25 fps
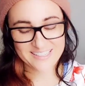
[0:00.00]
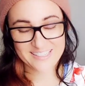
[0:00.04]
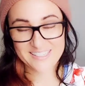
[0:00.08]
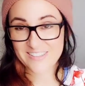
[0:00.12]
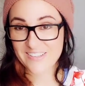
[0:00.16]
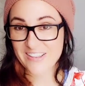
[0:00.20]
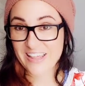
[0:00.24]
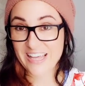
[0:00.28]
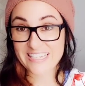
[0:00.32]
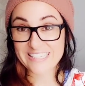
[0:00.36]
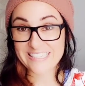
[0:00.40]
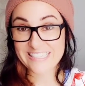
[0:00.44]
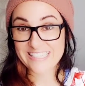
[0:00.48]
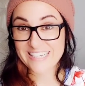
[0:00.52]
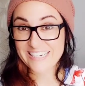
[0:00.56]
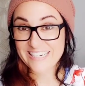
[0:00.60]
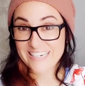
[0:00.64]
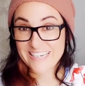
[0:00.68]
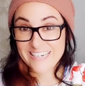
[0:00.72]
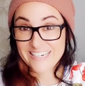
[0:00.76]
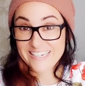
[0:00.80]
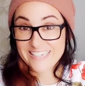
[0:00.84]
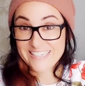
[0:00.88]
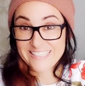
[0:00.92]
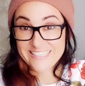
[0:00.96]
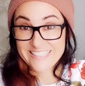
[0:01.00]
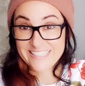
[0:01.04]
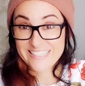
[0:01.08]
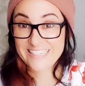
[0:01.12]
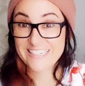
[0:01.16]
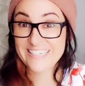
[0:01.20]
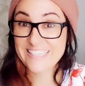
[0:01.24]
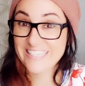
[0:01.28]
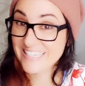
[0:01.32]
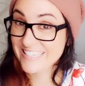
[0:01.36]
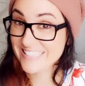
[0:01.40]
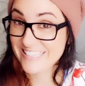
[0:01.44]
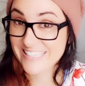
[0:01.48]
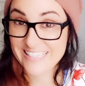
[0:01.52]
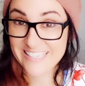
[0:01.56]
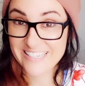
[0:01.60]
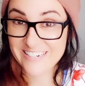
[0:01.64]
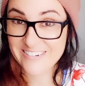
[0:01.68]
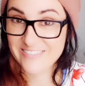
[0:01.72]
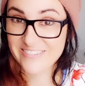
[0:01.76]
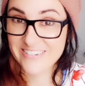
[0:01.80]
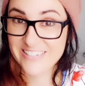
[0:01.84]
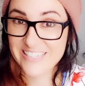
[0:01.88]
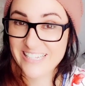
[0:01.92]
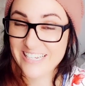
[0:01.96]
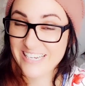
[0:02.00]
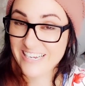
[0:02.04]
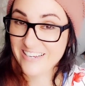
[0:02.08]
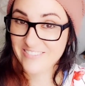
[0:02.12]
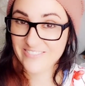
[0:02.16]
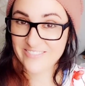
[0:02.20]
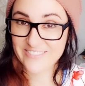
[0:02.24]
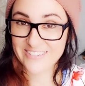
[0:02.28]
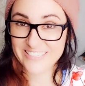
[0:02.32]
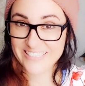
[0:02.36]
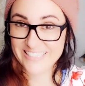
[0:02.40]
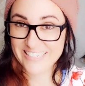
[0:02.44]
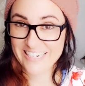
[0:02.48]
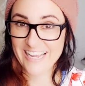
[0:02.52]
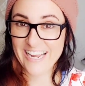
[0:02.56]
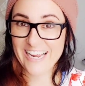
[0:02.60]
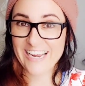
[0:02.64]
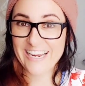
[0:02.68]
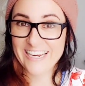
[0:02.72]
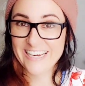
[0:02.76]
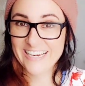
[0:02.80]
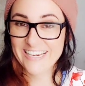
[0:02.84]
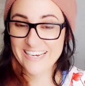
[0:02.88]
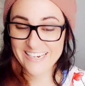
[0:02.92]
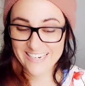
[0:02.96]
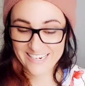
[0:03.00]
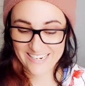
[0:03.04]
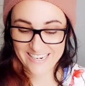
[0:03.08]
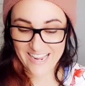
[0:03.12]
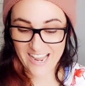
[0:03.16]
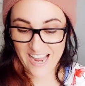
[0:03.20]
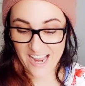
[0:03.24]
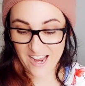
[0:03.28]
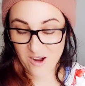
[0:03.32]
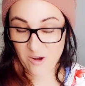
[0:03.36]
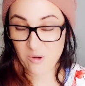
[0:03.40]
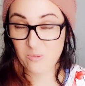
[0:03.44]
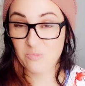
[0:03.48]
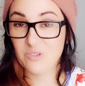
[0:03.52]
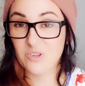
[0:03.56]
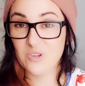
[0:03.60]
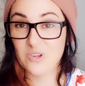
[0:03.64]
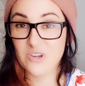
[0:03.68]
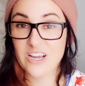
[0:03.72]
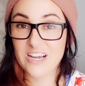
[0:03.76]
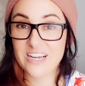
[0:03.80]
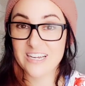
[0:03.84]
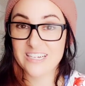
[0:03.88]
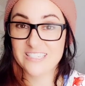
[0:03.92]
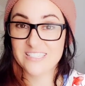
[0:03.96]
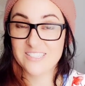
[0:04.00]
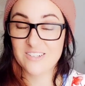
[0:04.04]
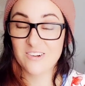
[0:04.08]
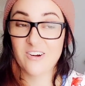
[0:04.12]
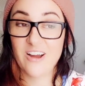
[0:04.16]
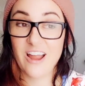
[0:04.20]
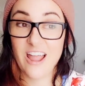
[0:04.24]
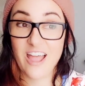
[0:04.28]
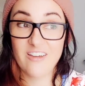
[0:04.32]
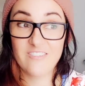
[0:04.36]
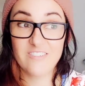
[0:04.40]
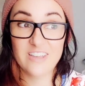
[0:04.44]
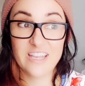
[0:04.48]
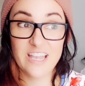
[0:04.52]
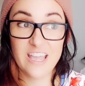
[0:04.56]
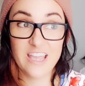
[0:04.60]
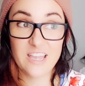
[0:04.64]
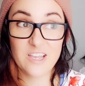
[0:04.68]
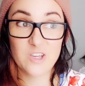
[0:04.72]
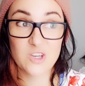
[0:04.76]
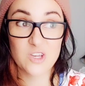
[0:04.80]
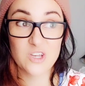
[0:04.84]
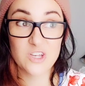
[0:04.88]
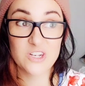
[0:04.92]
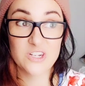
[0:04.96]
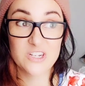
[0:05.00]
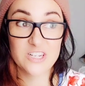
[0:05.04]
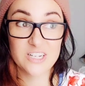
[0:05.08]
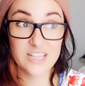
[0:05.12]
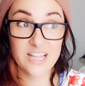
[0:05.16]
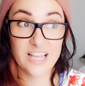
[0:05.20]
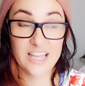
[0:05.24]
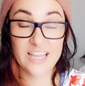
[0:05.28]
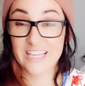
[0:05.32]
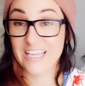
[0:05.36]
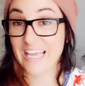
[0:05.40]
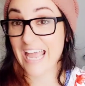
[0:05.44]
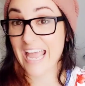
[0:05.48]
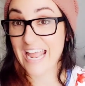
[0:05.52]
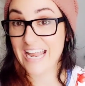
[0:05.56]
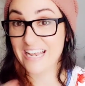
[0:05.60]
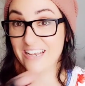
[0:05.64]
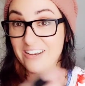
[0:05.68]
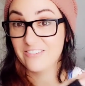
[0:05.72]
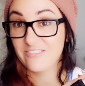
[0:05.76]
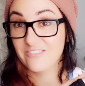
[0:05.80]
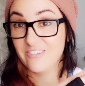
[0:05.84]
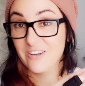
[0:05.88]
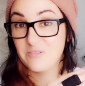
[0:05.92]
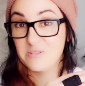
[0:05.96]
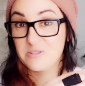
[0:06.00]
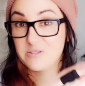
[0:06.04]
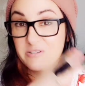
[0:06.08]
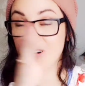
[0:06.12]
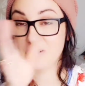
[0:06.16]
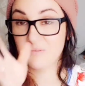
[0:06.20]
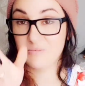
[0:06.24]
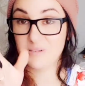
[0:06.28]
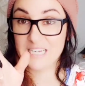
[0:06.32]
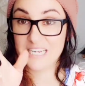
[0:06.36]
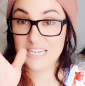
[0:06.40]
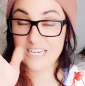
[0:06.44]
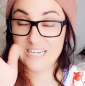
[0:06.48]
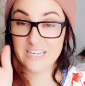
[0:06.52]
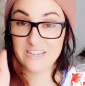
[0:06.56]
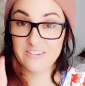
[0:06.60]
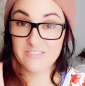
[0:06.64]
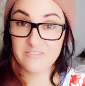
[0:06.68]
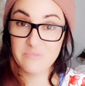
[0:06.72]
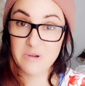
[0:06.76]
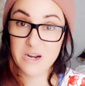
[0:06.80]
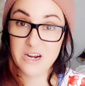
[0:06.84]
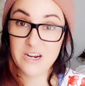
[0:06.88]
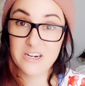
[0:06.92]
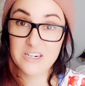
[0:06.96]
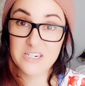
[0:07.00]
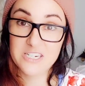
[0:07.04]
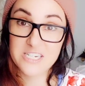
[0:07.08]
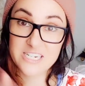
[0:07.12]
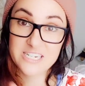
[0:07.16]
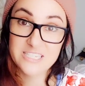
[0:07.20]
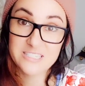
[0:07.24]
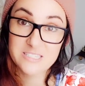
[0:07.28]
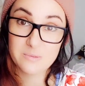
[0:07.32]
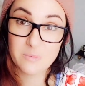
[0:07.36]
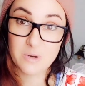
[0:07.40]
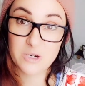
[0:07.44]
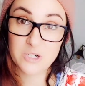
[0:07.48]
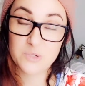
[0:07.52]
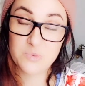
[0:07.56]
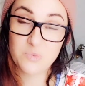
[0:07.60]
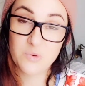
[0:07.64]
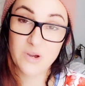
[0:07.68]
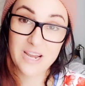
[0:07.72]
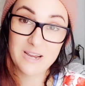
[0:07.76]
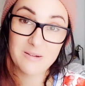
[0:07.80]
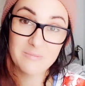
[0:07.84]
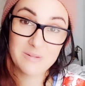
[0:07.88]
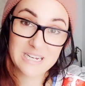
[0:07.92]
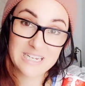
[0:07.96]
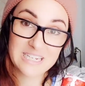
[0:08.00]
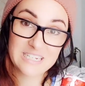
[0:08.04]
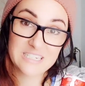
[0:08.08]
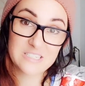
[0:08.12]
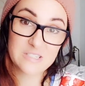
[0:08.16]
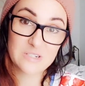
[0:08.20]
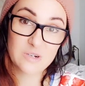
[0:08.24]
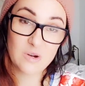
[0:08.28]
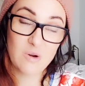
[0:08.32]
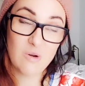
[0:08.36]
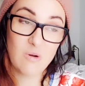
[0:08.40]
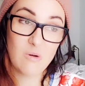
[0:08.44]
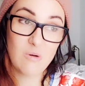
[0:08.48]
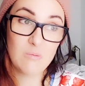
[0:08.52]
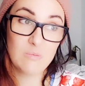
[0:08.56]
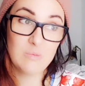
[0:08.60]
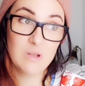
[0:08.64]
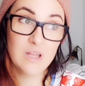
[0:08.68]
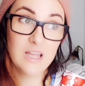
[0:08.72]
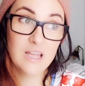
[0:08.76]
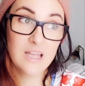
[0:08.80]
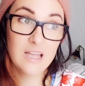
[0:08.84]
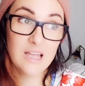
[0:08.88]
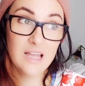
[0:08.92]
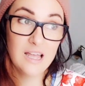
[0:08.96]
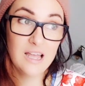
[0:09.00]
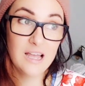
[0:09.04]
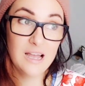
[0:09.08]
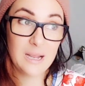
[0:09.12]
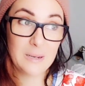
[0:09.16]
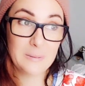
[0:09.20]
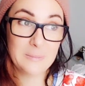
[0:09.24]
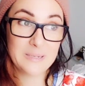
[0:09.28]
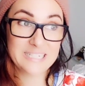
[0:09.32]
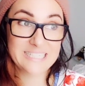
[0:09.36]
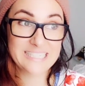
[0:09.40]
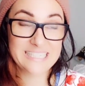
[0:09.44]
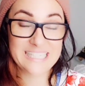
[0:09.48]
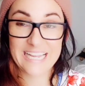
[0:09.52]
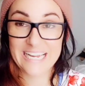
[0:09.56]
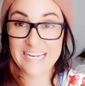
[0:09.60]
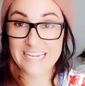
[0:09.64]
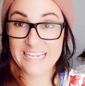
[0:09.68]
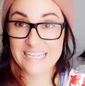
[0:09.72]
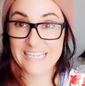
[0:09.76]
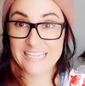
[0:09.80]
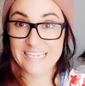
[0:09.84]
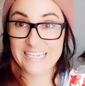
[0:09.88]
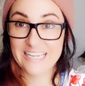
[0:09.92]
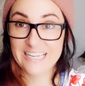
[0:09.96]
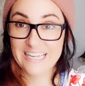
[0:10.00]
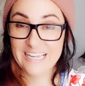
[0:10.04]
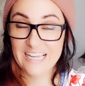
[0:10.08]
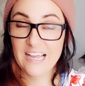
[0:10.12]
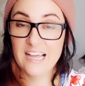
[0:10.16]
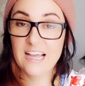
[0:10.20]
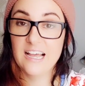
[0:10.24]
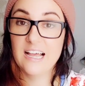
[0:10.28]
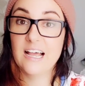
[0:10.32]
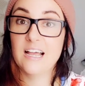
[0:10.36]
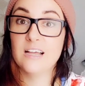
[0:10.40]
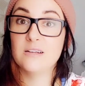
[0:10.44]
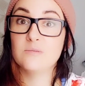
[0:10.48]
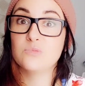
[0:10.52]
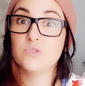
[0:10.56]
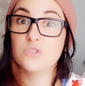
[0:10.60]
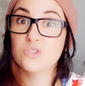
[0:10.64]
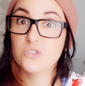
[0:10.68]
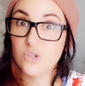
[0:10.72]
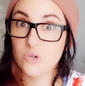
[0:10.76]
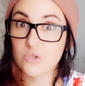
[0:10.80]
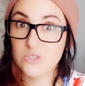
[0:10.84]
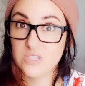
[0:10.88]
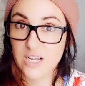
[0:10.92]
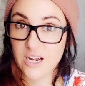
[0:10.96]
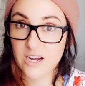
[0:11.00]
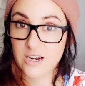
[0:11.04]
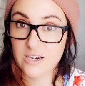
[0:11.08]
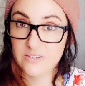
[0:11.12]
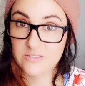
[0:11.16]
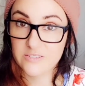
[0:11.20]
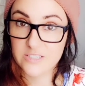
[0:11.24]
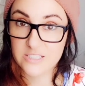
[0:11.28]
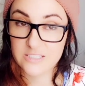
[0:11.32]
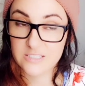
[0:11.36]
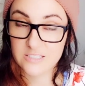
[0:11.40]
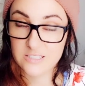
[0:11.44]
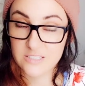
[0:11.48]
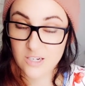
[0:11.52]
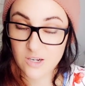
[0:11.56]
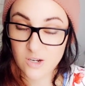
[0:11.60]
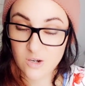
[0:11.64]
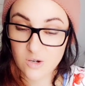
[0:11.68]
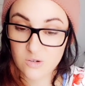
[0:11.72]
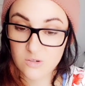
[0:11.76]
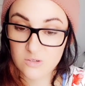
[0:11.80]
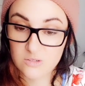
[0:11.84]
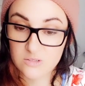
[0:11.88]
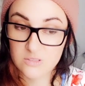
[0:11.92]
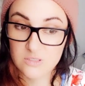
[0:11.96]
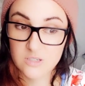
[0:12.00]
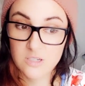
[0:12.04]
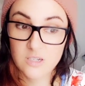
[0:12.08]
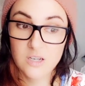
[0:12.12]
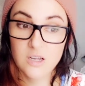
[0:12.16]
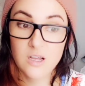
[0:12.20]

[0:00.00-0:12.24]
So that's it, guys. Like, that's literally it for today. I hope you guys are having a good like end of February, beginning of March. It's March break. My kids are home. I'm excited. I'm so tired of this snow.